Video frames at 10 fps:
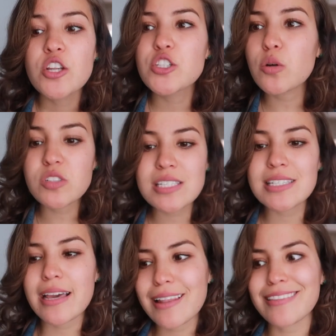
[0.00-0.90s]
Don't just
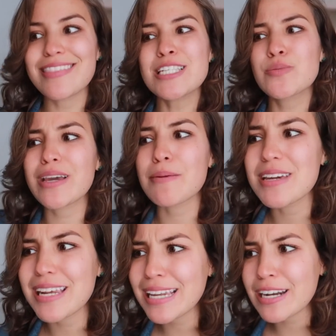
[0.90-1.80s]
say like, this week I'm
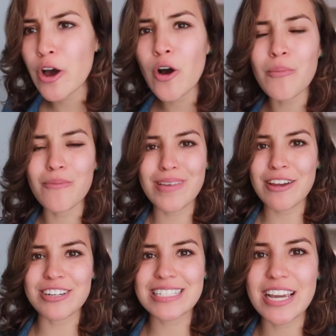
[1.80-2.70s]
gonna eat at home
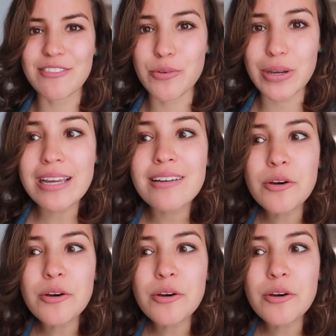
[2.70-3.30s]
every day of the week.